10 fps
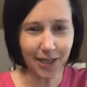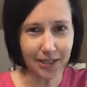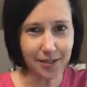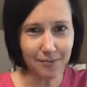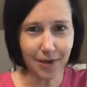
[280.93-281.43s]

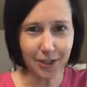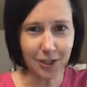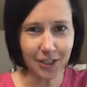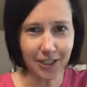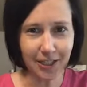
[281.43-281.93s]
let's
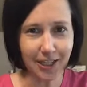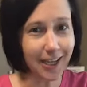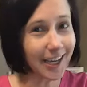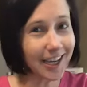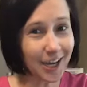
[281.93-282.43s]
mention
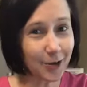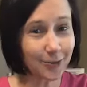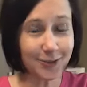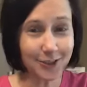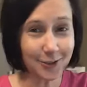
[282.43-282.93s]
it can
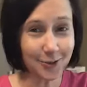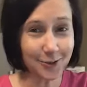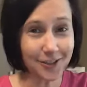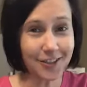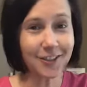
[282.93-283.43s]
help
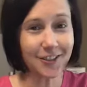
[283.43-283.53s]
reduce